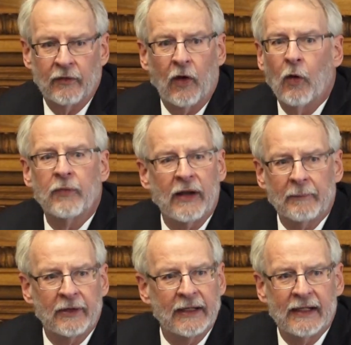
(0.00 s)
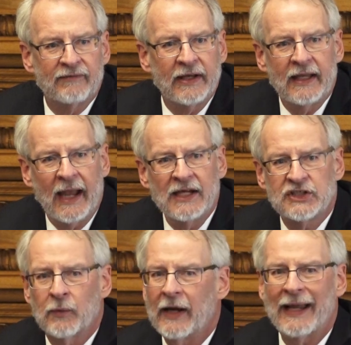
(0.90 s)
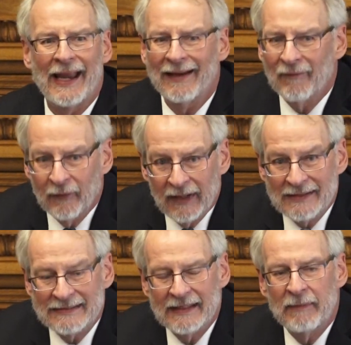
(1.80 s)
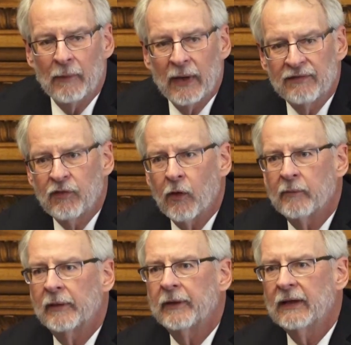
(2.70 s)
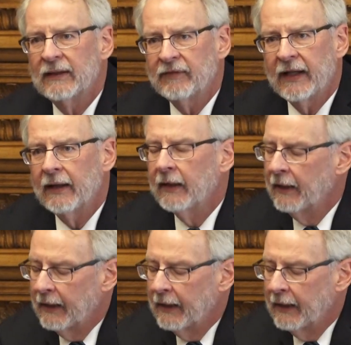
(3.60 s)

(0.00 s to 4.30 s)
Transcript: The hope that I'm going to get a vacation when I can't really see my way forward, but I'm going to live in that.